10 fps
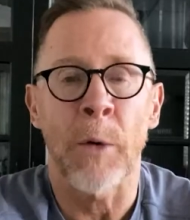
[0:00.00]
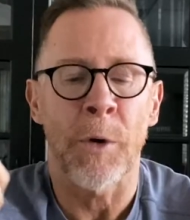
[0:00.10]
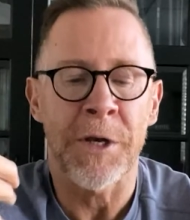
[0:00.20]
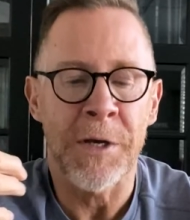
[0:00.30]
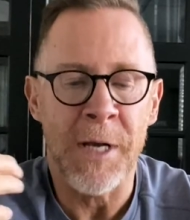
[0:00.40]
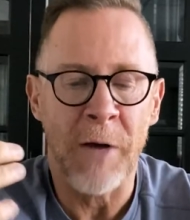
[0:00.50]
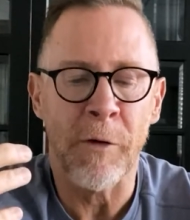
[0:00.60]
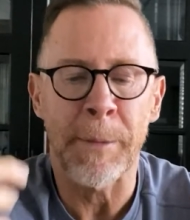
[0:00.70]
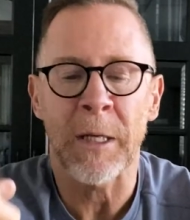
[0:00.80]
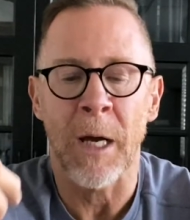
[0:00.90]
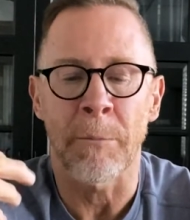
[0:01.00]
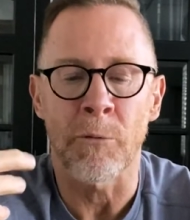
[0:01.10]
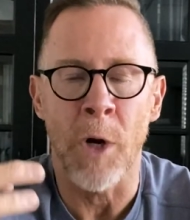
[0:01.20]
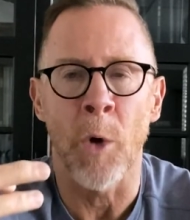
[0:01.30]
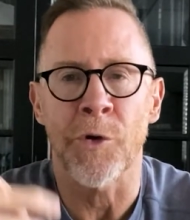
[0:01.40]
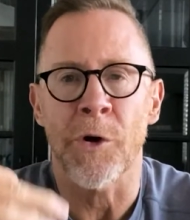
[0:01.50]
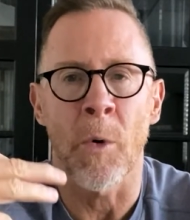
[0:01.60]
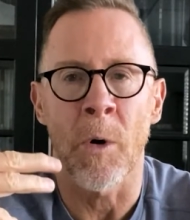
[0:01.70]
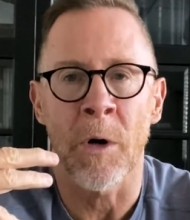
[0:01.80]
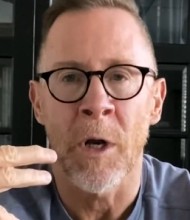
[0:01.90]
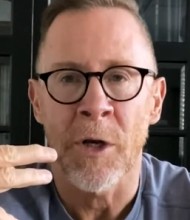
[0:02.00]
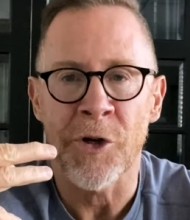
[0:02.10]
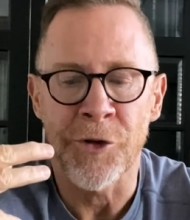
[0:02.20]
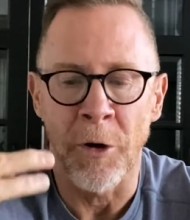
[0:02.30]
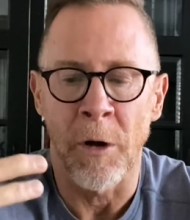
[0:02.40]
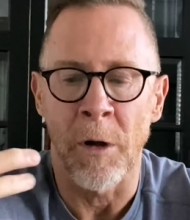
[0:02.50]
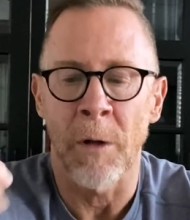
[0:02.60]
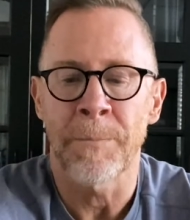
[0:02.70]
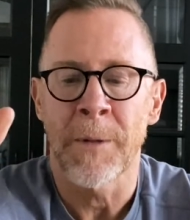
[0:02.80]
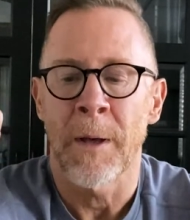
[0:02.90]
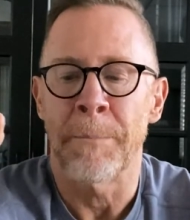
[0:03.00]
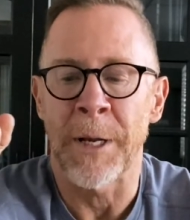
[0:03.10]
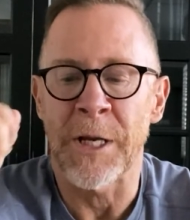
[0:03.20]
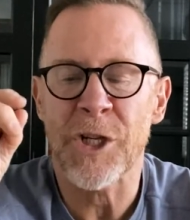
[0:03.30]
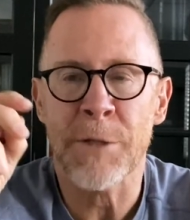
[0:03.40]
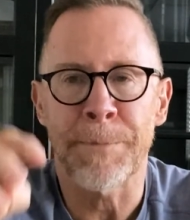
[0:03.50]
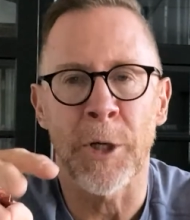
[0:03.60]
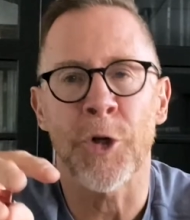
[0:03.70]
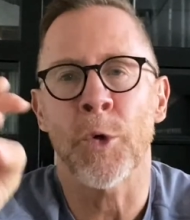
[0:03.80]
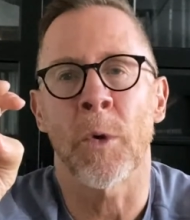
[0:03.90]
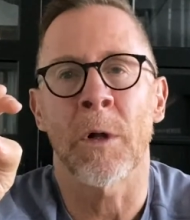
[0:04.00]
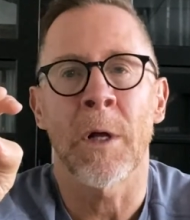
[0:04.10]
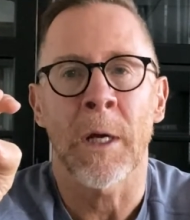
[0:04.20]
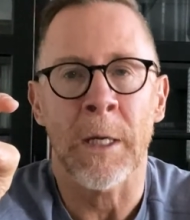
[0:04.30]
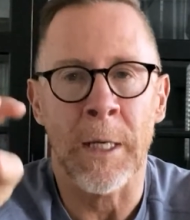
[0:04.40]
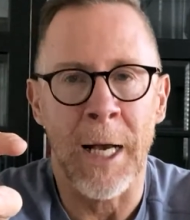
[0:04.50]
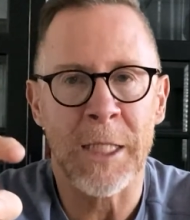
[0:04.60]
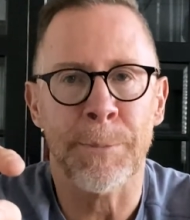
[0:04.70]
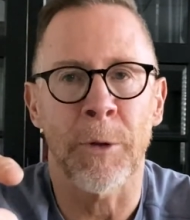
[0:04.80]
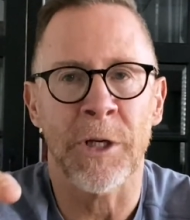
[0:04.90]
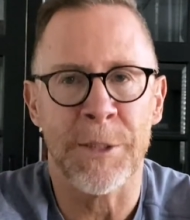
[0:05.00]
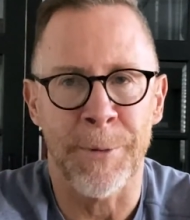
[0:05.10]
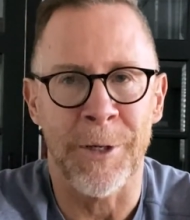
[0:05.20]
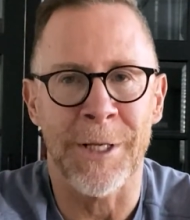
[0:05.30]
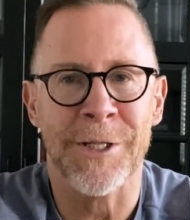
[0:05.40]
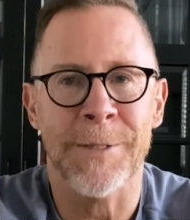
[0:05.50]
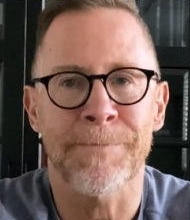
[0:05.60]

that it would never become rote or dull, but a spiritual gospel experience.